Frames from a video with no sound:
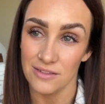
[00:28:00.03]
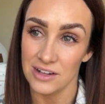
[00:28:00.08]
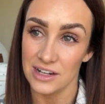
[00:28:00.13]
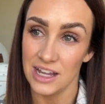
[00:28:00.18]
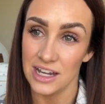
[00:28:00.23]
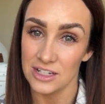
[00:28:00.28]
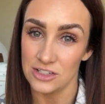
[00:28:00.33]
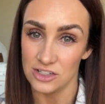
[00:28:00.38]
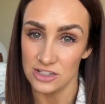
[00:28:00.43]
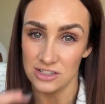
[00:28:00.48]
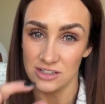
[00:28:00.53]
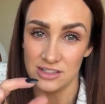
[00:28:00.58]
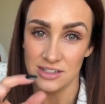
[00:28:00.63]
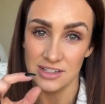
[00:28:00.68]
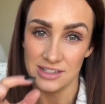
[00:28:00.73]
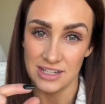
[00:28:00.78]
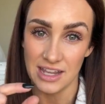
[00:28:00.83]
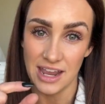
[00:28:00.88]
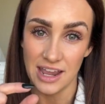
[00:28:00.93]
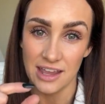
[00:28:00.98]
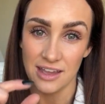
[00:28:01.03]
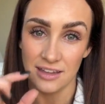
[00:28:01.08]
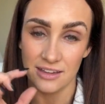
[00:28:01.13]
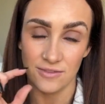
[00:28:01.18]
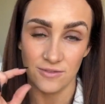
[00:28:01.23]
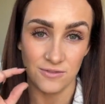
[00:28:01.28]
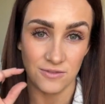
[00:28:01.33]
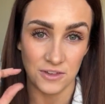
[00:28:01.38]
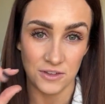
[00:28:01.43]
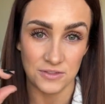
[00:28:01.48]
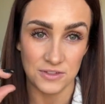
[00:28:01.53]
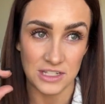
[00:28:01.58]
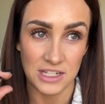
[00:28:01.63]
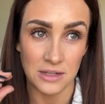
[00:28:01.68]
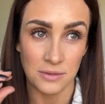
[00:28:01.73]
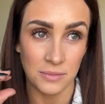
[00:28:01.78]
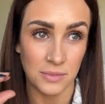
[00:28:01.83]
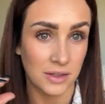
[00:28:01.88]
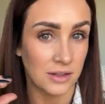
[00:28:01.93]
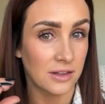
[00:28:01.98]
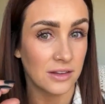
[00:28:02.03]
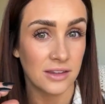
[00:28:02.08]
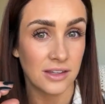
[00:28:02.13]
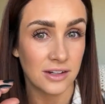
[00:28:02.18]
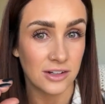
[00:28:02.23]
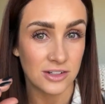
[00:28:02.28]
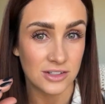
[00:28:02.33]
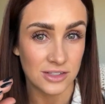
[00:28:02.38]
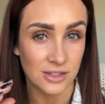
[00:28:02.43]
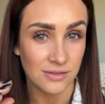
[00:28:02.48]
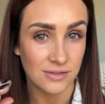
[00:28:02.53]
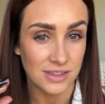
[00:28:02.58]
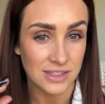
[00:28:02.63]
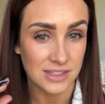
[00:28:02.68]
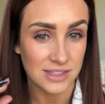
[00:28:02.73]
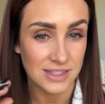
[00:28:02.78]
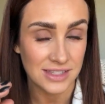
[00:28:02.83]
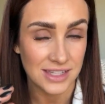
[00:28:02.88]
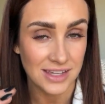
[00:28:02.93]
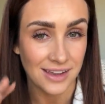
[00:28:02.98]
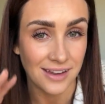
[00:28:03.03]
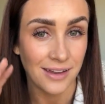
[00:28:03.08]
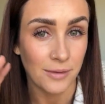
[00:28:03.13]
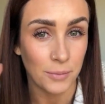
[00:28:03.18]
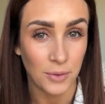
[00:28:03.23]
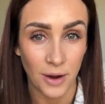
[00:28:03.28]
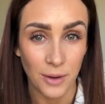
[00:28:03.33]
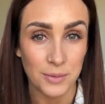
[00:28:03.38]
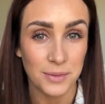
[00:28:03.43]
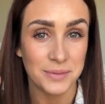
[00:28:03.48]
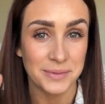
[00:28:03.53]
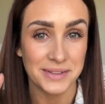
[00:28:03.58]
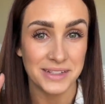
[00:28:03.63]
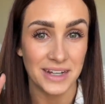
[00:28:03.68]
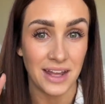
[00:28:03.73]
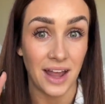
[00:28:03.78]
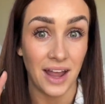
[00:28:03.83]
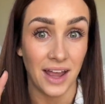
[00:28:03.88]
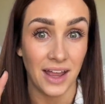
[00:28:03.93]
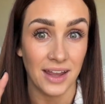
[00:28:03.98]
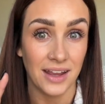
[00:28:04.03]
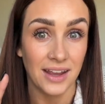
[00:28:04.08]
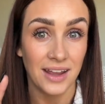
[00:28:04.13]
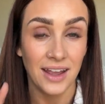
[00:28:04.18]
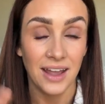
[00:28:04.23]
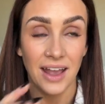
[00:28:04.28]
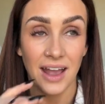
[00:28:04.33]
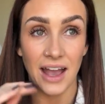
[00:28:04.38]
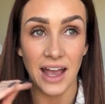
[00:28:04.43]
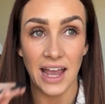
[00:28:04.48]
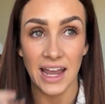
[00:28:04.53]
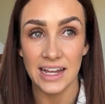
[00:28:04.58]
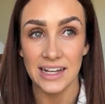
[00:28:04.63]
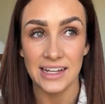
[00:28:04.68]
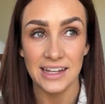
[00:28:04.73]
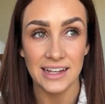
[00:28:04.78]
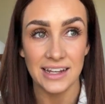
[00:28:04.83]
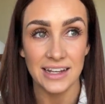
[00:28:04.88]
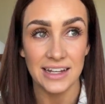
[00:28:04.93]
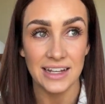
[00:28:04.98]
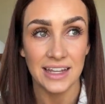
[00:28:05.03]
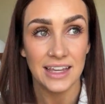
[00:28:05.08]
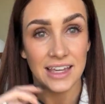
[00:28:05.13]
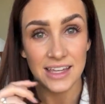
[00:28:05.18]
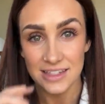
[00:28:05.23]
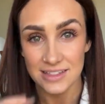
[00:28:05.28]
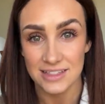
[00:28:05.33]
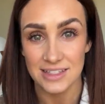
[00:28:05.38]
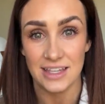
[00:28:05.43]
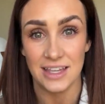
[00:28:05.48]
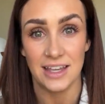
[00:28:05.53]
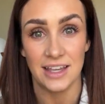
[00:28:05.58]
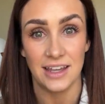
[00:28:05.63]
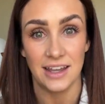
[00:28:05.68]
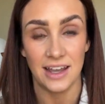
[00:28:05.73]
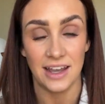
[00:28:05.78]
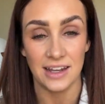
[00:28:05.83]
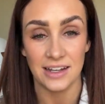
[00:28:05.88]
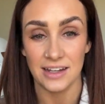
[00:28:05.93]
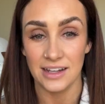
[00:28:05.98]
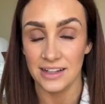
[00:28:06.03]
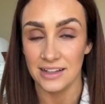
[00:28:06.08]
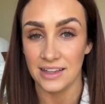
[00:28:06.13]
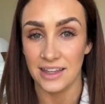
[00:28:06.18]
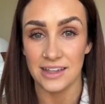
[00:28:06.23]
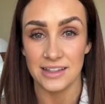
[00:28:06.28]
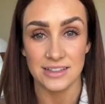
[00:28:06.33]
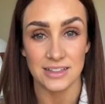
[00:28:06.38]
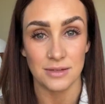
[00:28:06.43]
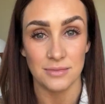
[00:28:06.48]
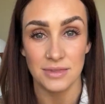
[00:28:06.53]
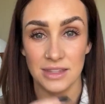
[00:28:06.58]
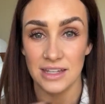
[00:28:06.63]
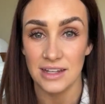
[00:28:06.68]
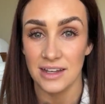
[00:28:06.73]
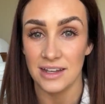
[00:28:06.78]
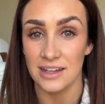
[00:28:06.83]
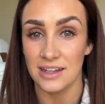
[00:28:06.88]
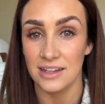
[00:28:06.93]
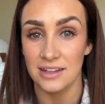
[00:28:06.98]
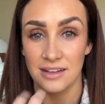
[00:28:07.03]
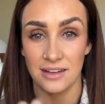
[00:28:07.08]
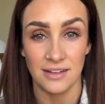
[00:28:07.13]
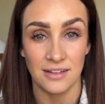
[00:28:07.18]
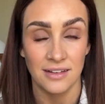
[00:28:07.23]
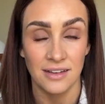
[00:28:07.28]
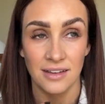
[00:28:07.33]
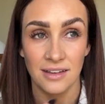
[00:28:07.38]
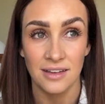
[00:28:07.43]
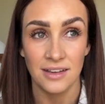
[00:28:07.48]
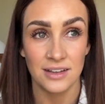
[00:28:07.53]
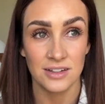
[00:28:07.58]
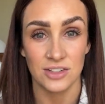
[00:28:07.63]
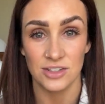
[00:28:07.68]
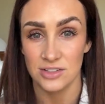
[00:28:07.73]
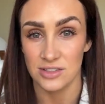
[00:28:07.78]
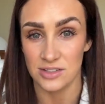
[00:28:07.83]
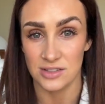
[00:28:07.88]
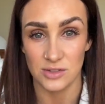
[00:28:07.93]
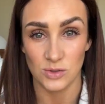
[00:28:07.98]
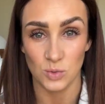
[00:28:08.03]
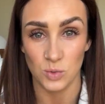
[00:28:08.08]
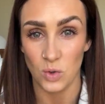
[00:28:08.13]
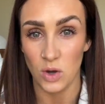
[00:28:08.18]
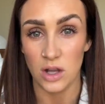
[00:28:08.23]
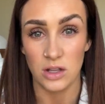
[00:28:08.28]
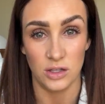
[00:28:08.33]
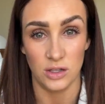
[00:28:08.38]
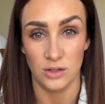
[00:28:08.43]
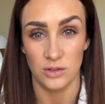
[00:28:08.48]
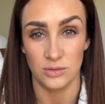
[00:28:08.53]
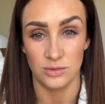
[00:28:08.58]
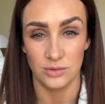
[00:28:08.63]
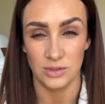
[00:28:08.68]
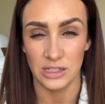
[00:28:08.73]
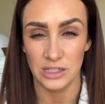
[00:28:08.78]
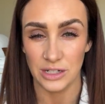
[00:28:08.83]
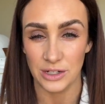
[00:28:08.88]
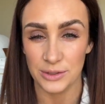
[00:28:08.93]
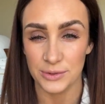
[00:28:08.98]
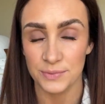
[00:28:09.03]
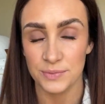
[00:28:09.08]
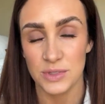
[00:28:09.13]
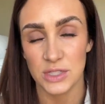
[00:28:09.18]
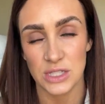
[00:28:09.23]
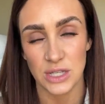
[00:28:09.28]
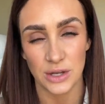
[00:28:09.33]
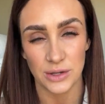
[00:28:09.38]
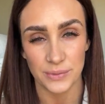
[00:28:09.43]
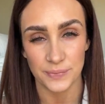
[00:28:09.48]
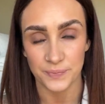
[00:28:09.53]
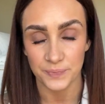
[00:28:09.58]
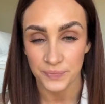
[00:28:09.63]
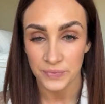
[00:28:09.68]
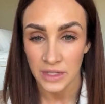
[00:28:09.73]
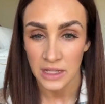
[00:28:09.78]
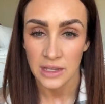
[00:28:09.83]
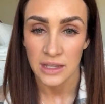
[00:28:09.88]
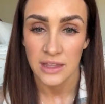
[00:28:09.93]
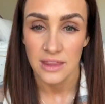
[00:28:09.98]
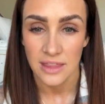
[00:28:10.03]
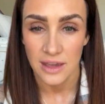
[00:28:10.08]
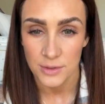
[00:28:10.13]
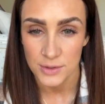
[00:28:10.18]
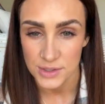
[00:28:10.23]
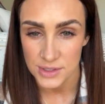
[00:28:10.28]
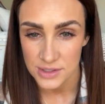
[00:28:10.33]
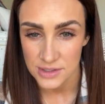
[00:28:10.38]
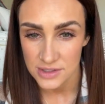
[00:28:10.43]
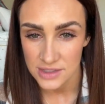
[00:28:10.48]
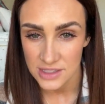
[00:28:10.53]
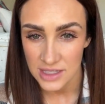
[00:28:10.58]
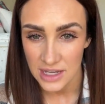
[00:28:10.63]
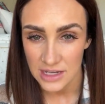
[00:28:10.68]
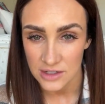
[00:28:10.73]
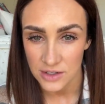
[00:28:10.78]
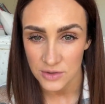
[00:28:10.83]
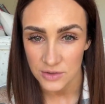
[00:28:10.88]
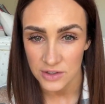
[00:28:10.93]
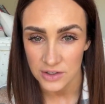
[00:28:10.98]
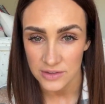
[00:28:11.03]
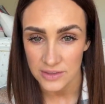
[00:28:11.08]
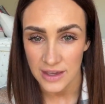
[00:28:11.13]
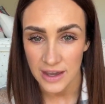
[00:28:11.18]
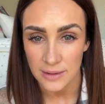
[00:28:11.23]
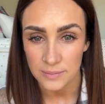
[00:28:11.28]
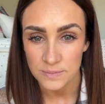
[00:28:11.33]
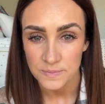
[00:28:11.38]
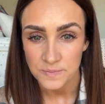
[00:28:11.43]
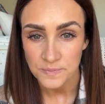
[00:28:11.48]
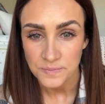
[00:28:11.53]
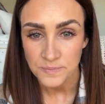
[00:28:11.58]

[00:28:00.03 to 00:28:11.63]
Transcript: every day just to take 15 milliliters of this thing? Probably not. I need easy, I need like something I can just swallow, you know? So, that was a little side note on that.